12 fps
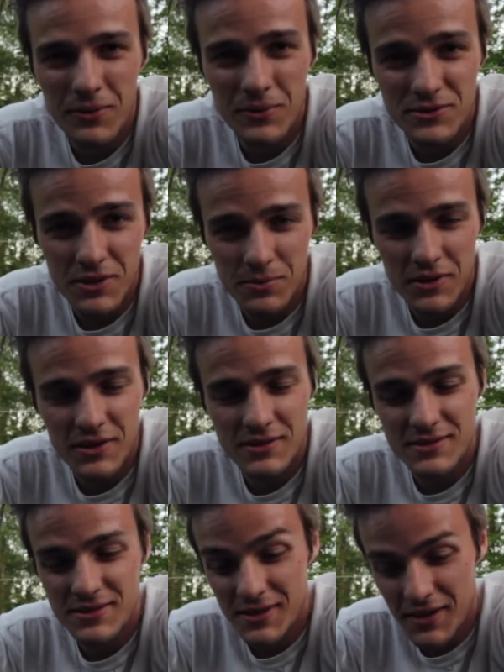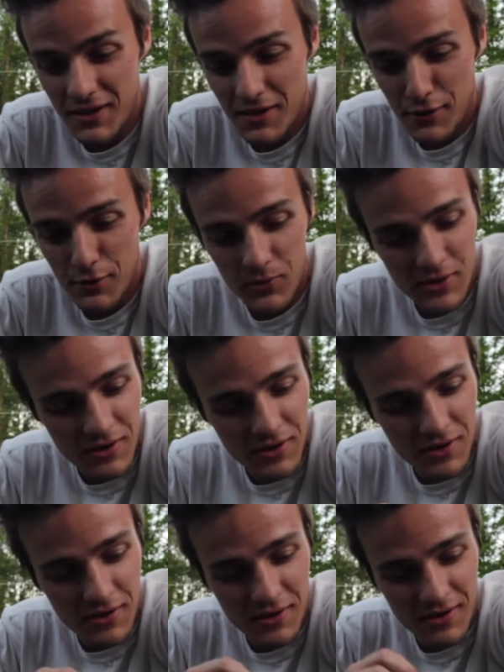What's up guys? Today we
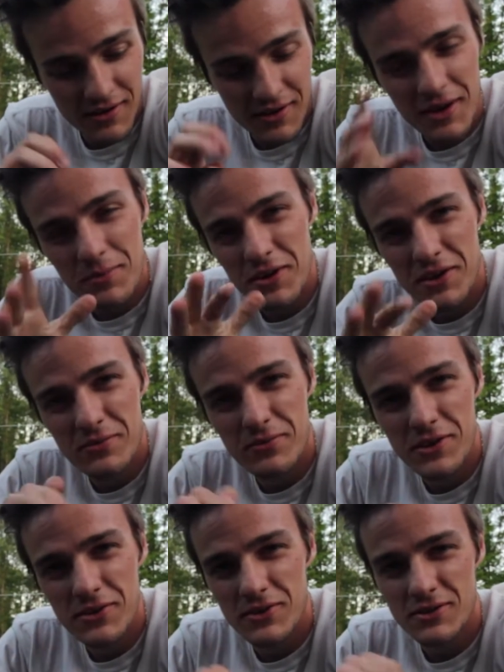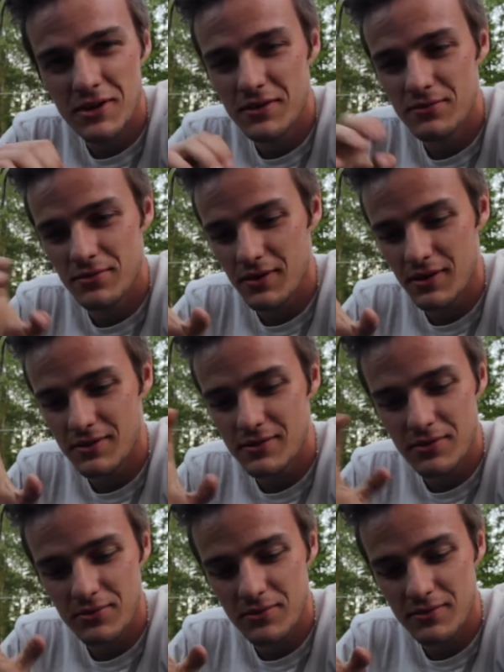are kind of making a video that's kind of like
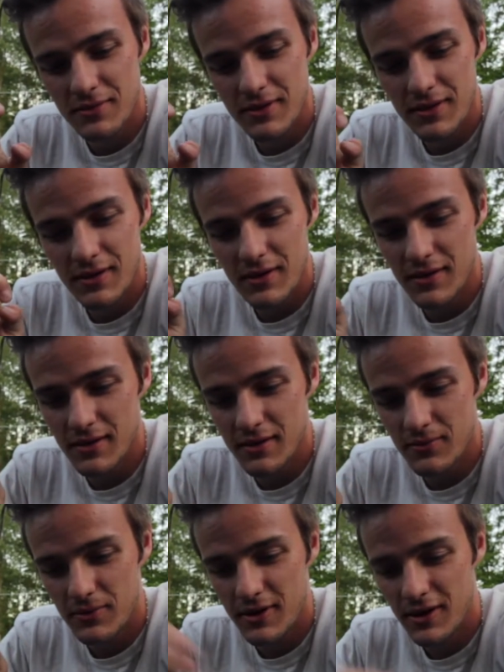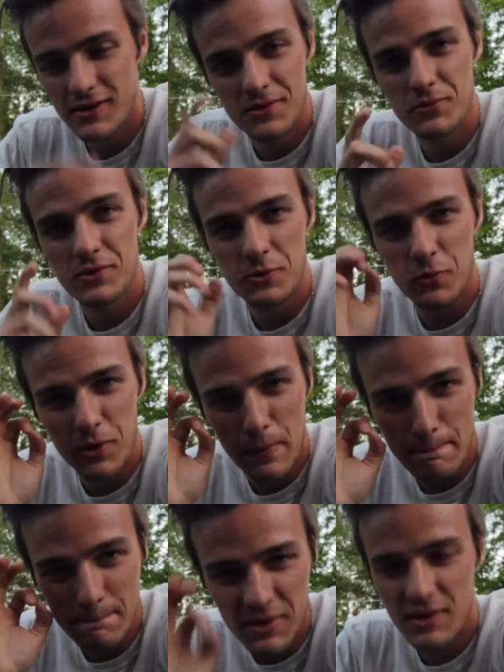different and kind of didn't really want to
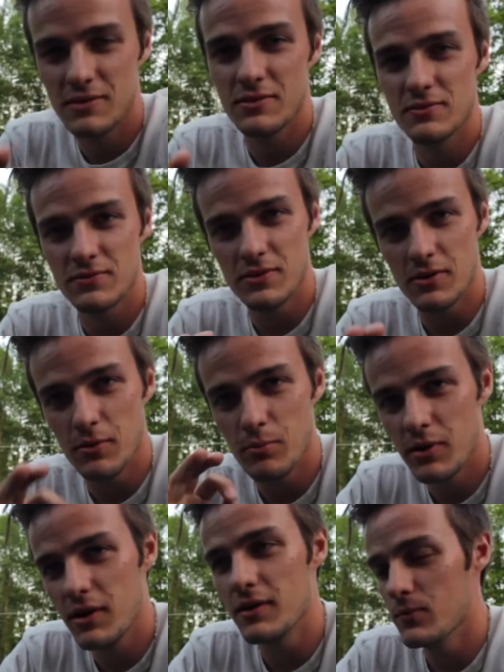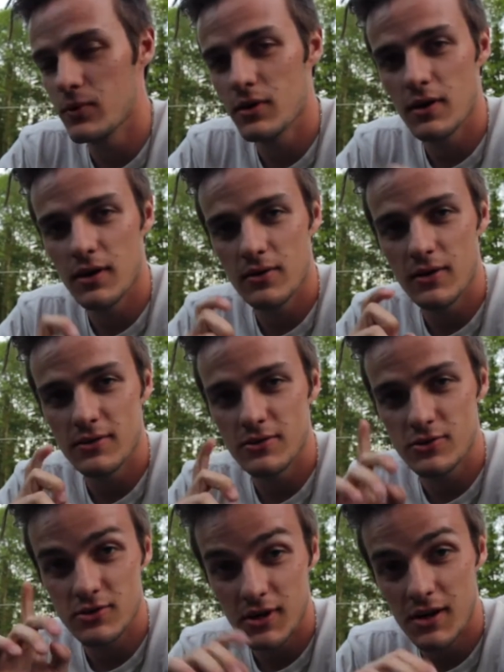make this video but we are out at the
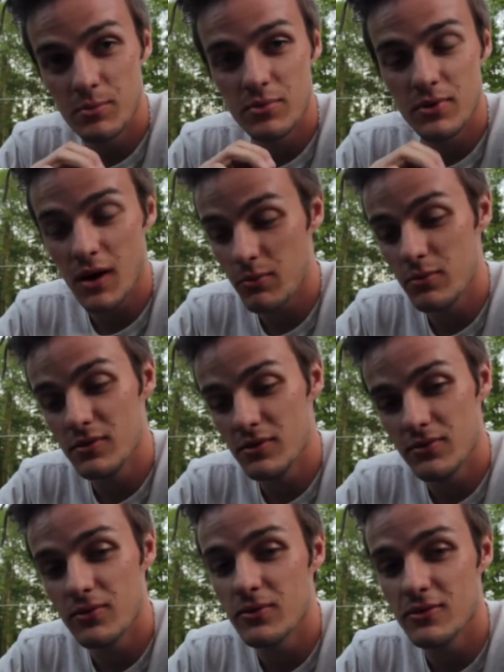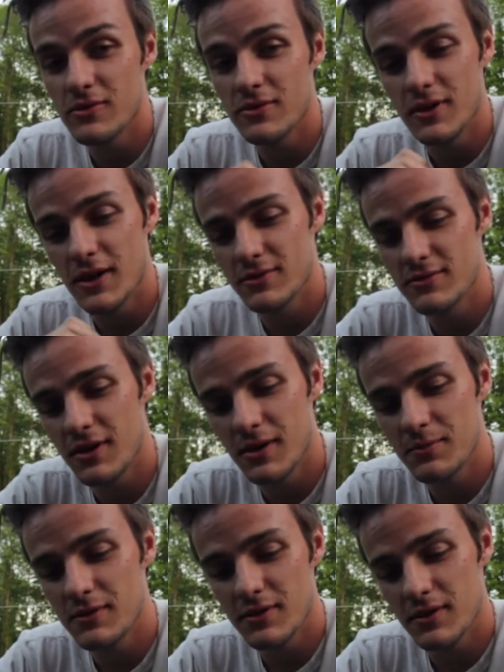shop probably for the last
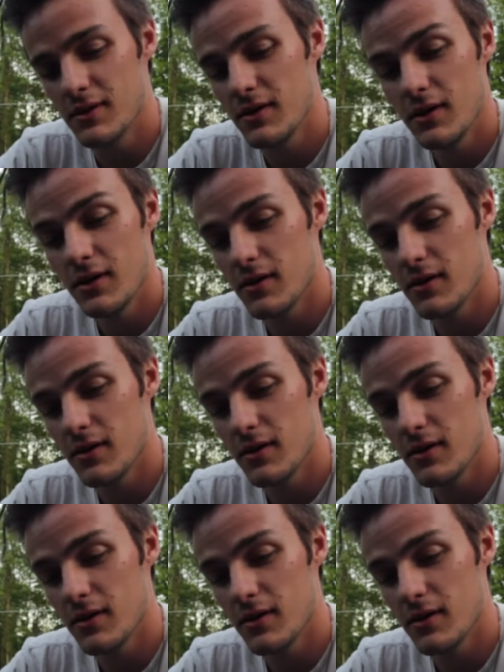time tonight.